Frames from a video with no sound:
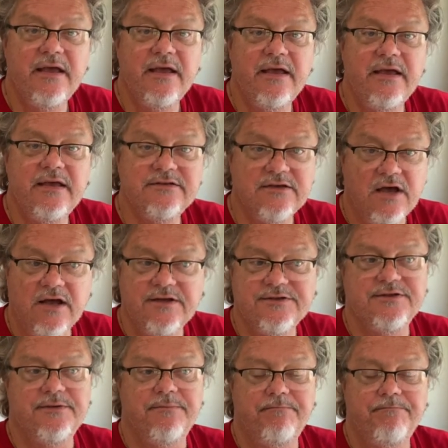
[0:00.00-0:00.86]
is
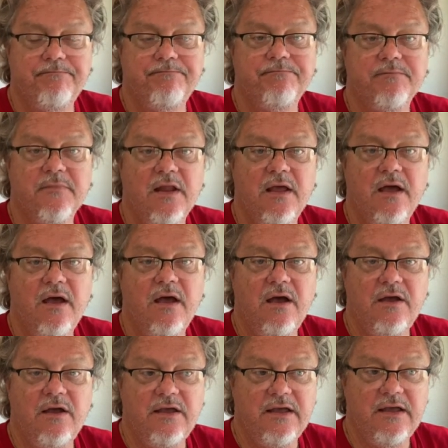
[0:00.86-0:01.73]
awesome.
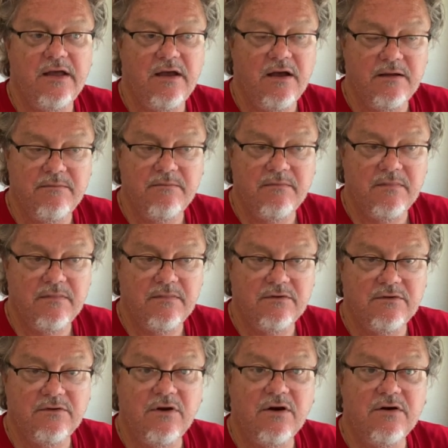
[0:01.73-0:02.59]
On
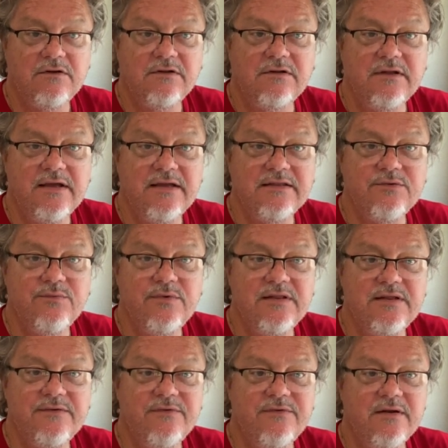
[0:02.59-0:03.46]
our little lake that we
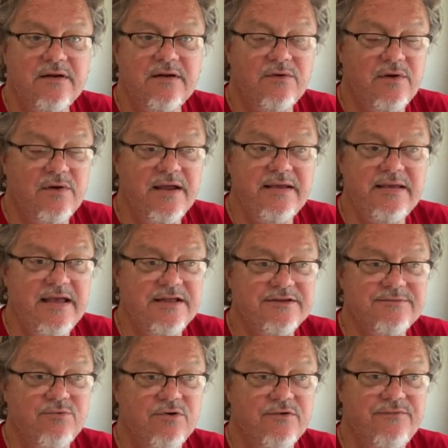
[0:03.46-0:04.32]
live on, I'd
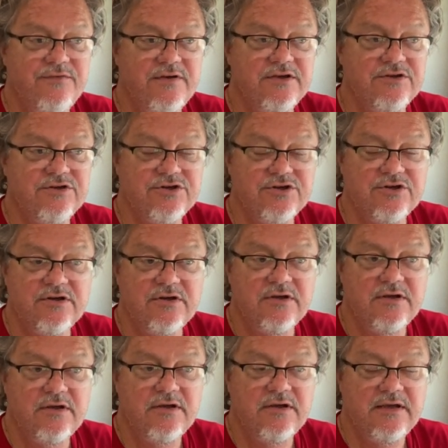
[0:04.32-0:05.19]
catch more fish
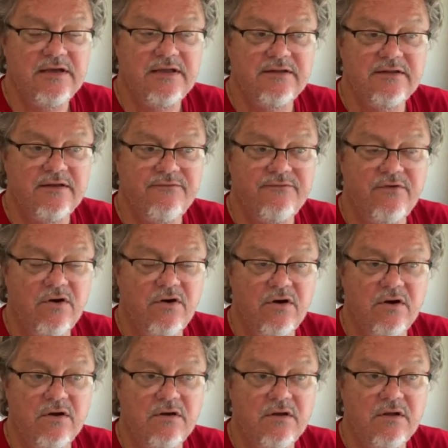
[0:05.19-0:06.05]
in the
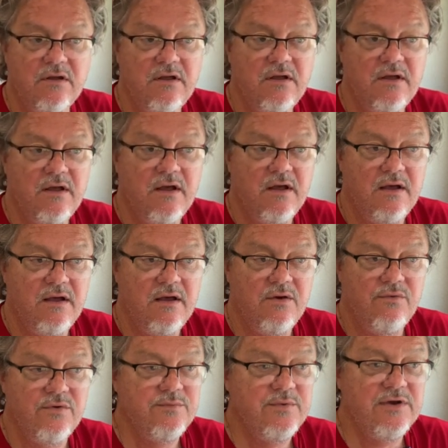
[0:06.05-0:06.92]
fall. Uh,
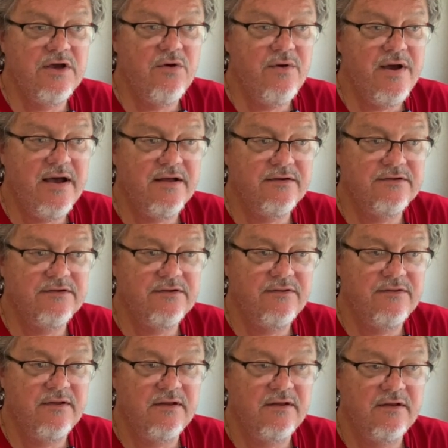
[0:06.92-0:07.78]
when we go out to
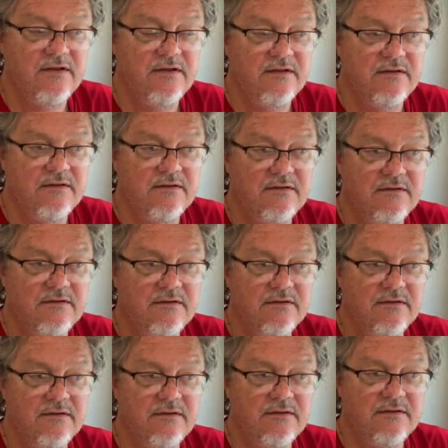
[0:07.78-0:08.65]
the
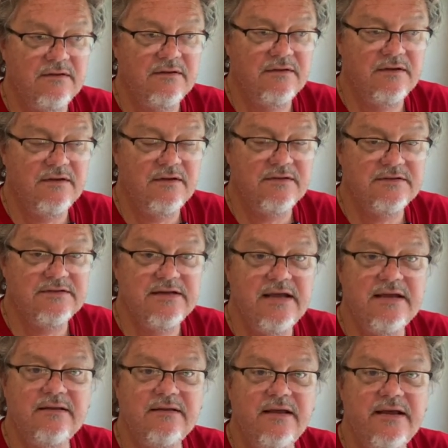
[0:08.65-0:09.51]

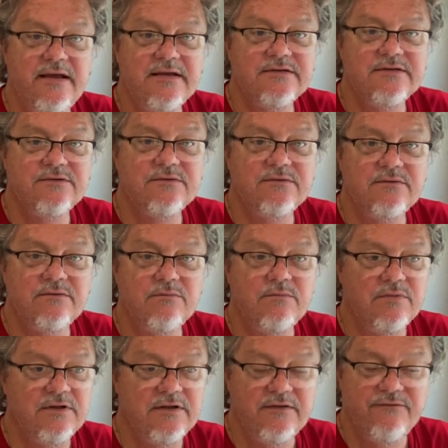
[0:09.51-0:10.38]
state lakes,
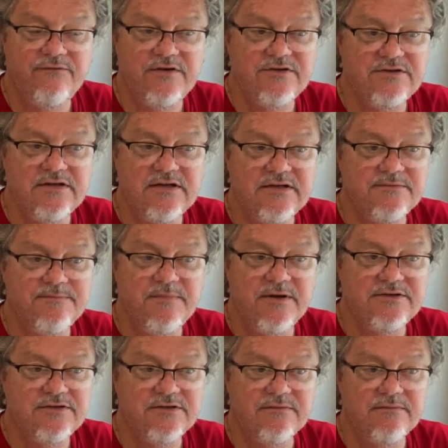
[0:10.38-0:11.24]
fishing is
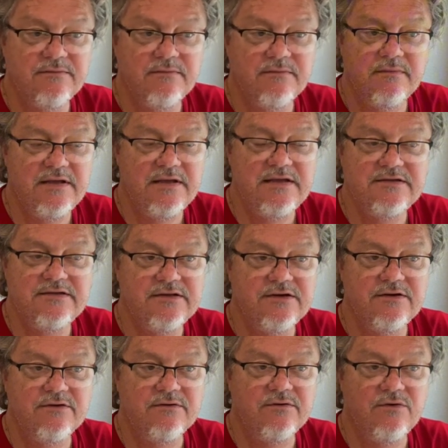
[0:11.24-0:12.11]
much
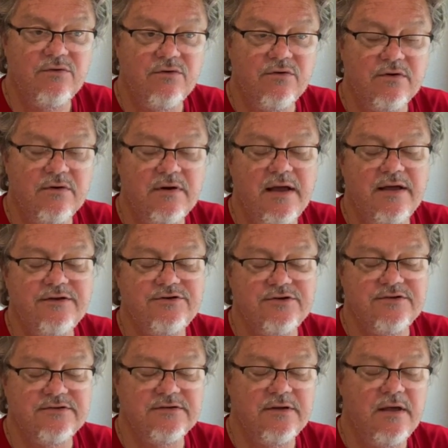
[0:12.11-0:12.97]
easier, or I
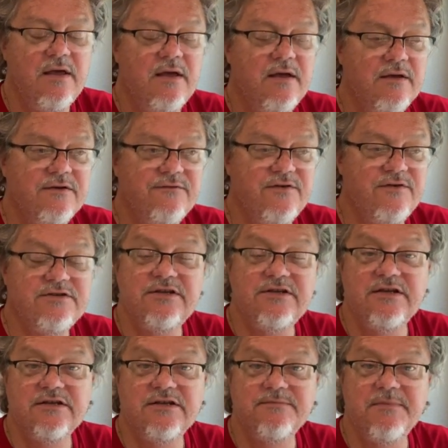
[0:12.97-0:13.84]
should,
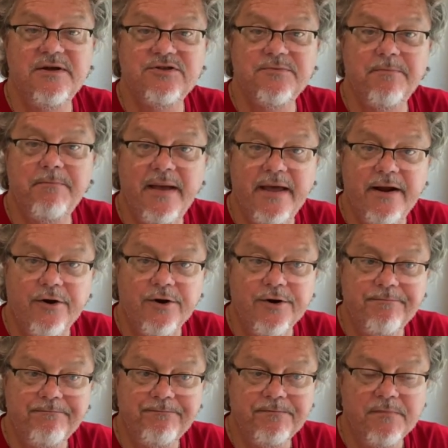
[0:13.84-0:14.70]
fishing is much
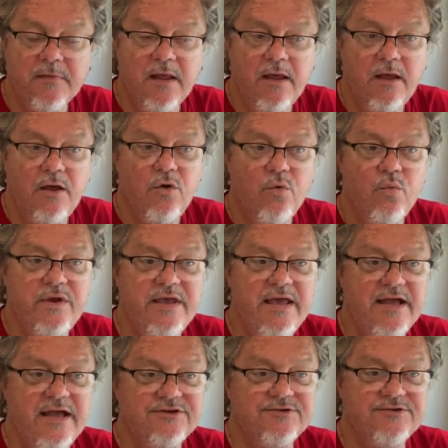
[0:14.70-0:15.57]
better. We
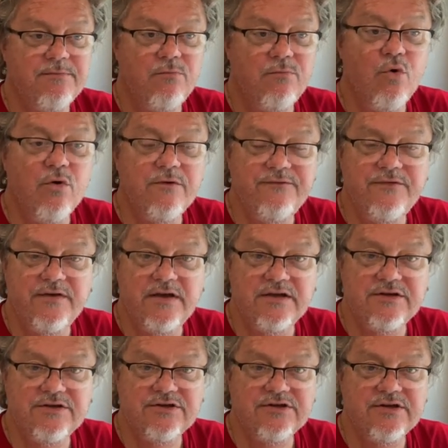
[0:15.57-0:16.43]
catch more
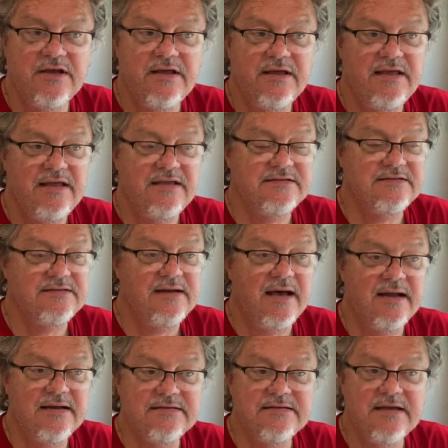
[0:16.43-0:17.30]
fish. It's
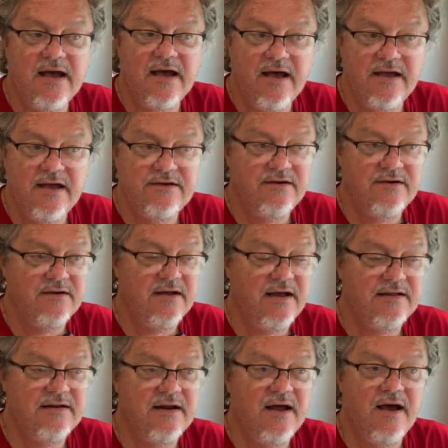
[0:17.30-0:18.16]
not as hot. You're
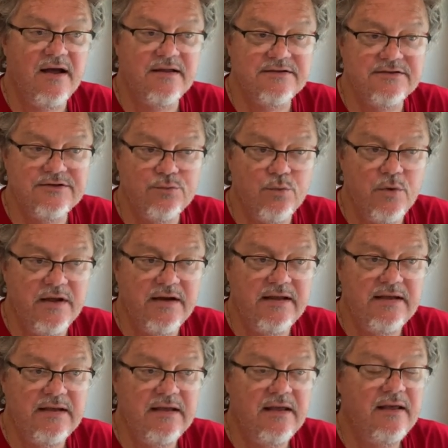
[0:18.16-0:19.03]
not hot and
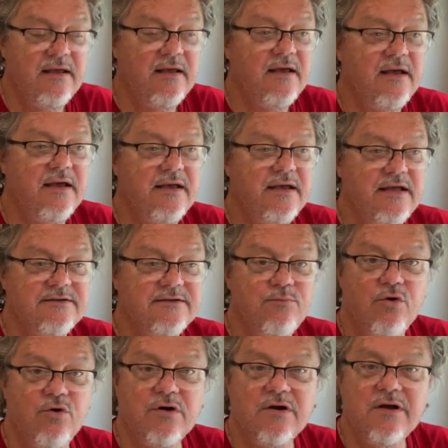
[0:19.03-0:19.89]
sweaty. It's
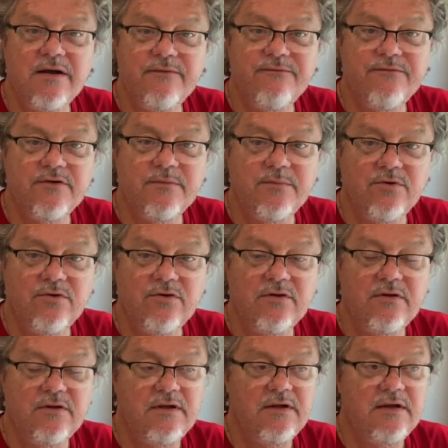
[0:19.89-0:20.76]
more
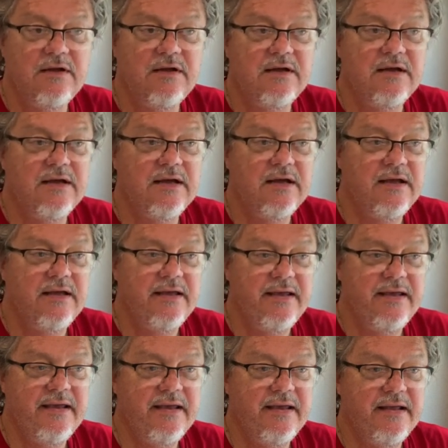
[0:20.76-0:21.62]
comfortable,
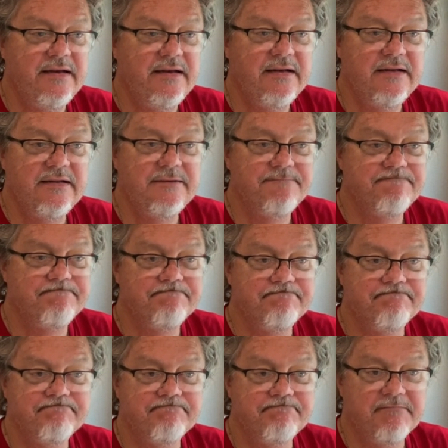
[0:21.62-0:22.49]
and
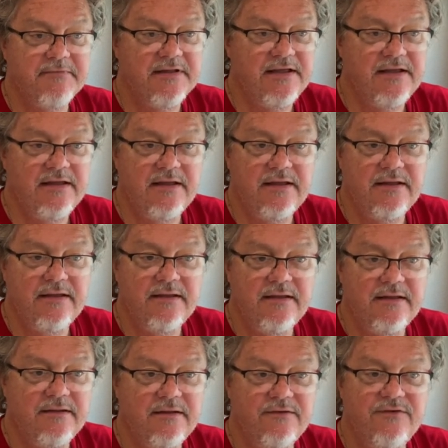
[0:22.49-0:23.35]
It,
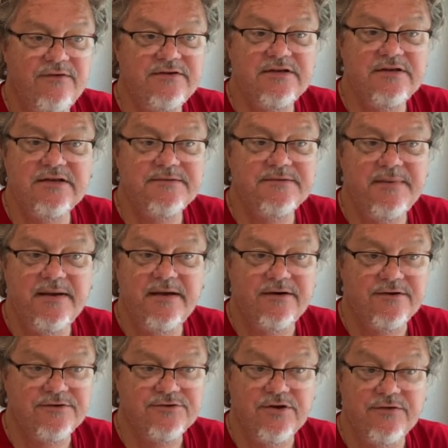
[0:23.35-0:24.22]
it, fishing is
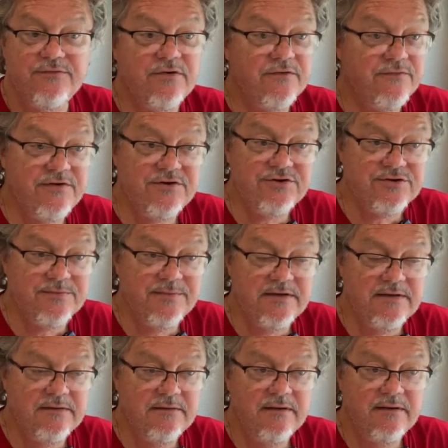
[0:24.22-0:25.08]
better. So if you're a
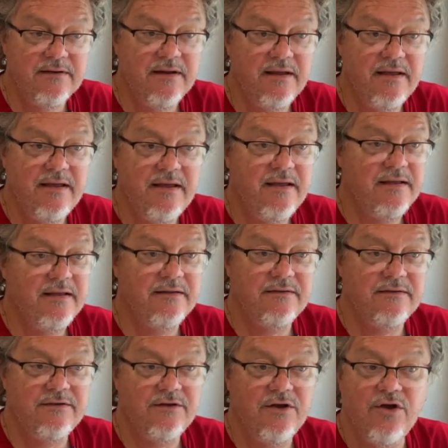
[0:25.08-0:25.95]
fisherman,
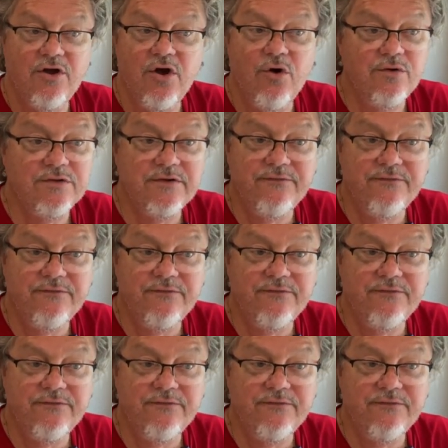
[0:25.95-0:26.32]
go in the